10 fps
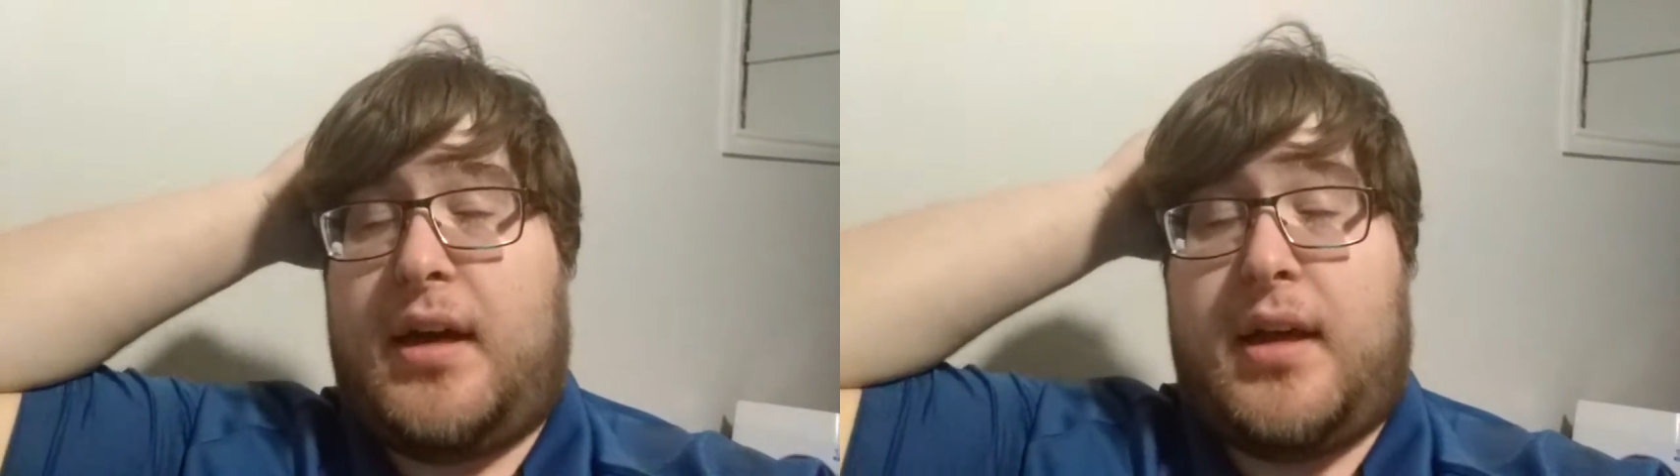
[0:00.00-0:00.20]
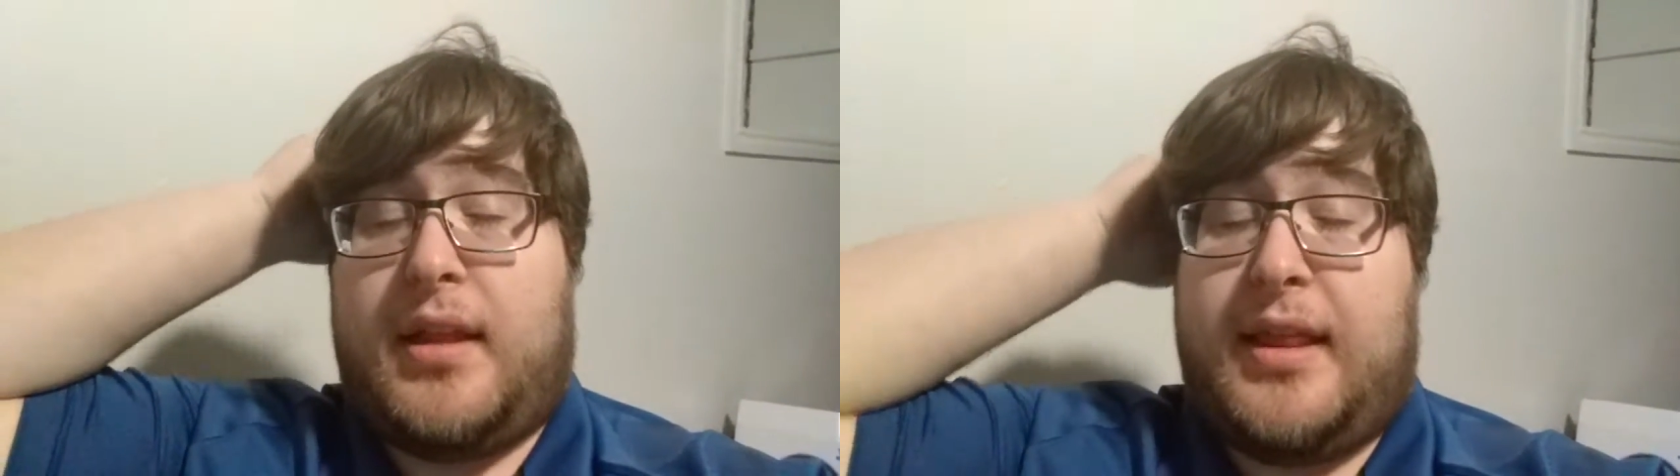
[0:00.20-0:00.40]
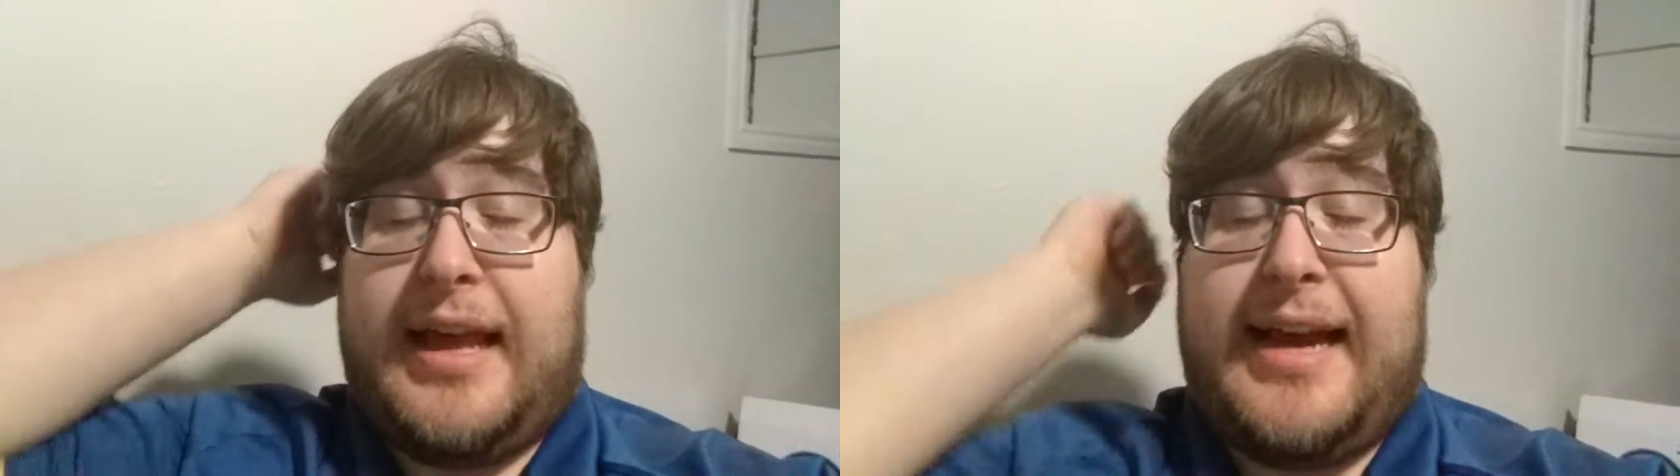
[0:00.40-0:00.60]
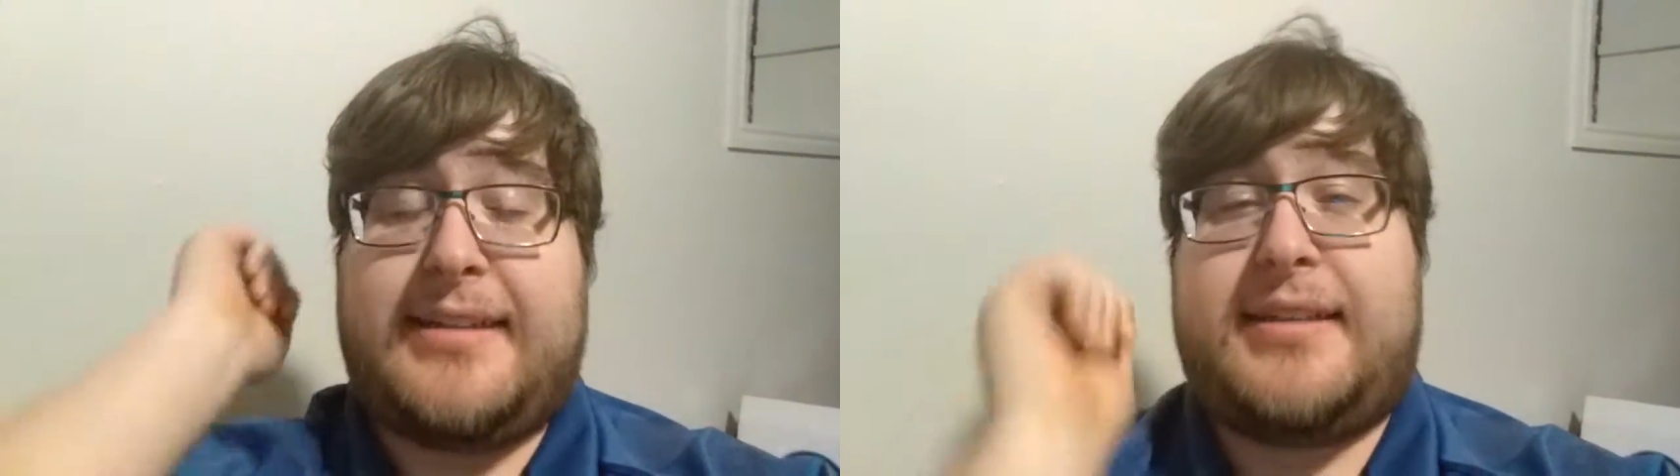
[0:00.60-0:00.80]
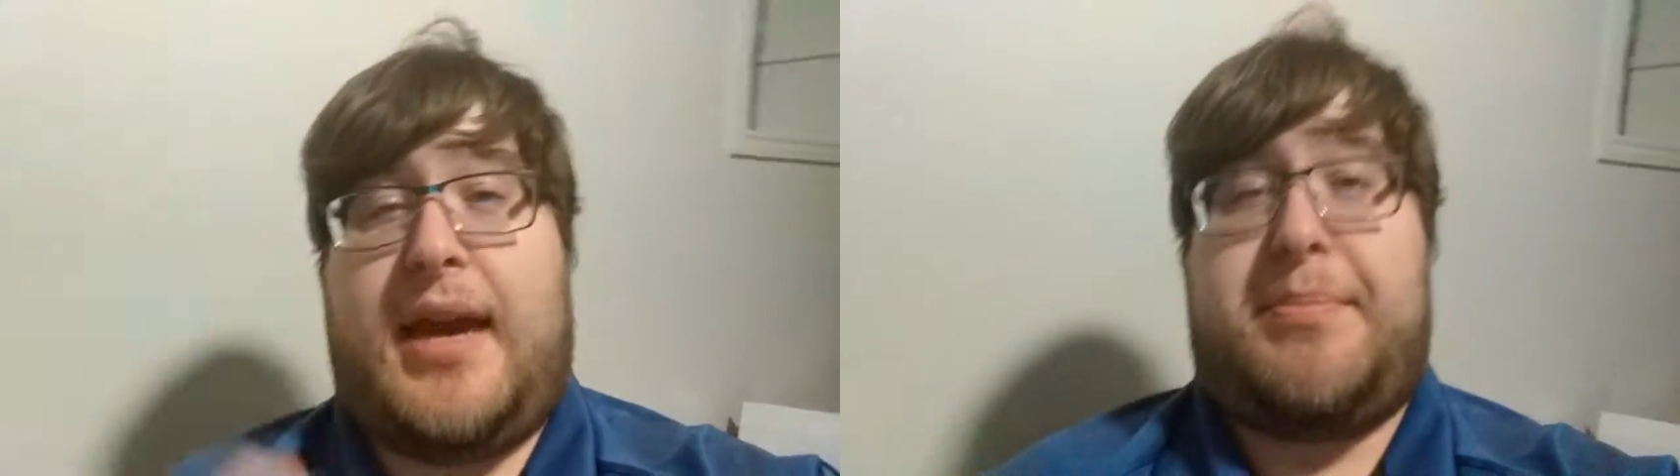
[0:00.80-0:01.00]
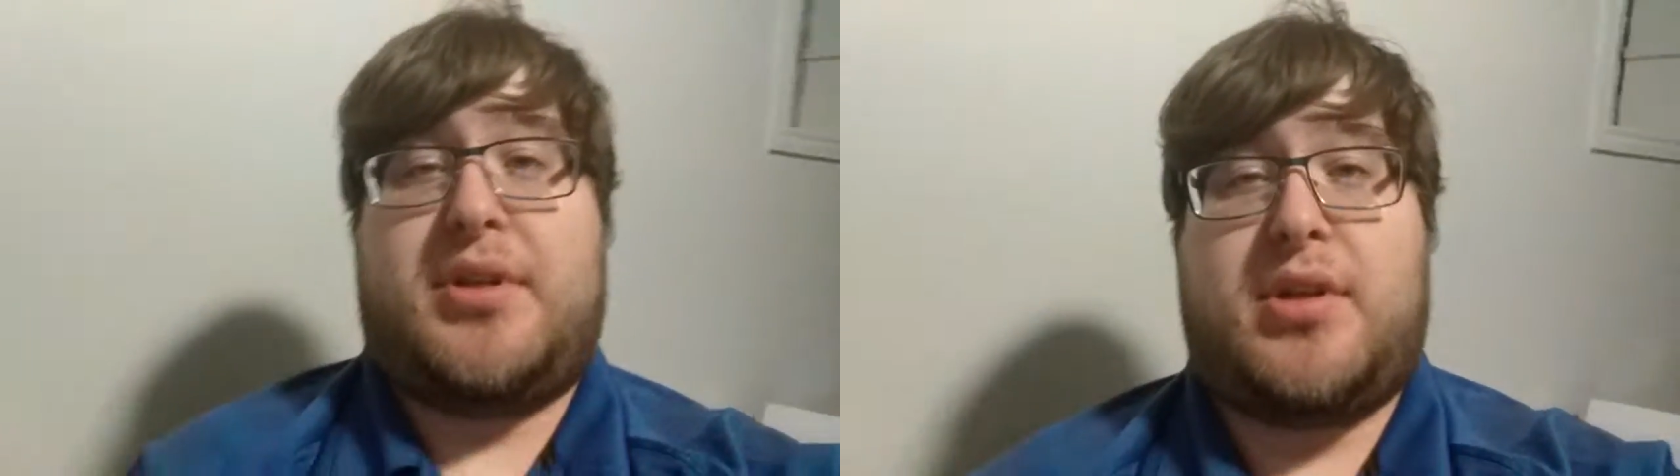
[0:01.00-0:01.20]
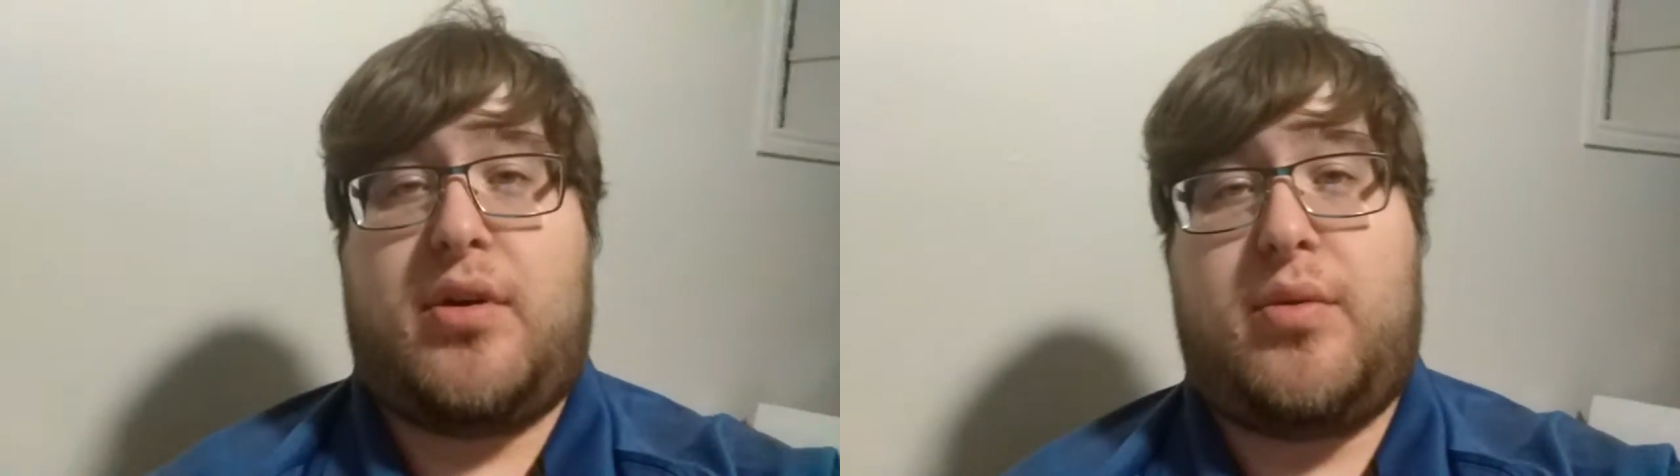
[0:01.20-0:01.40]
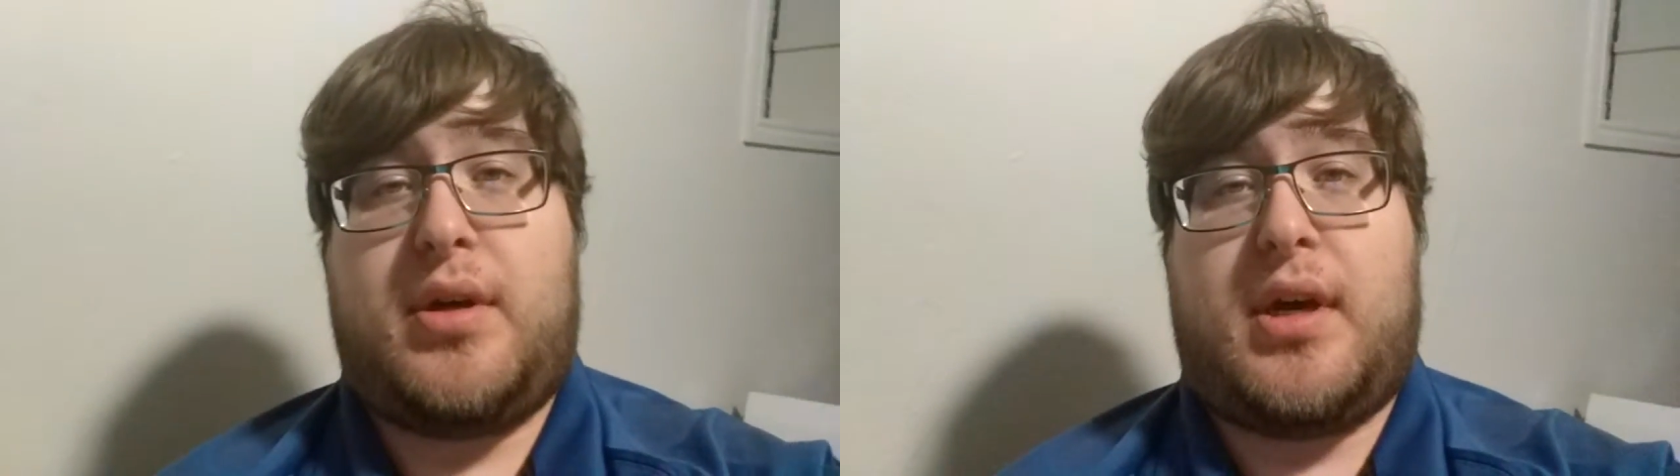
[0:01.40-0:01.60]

on the last episode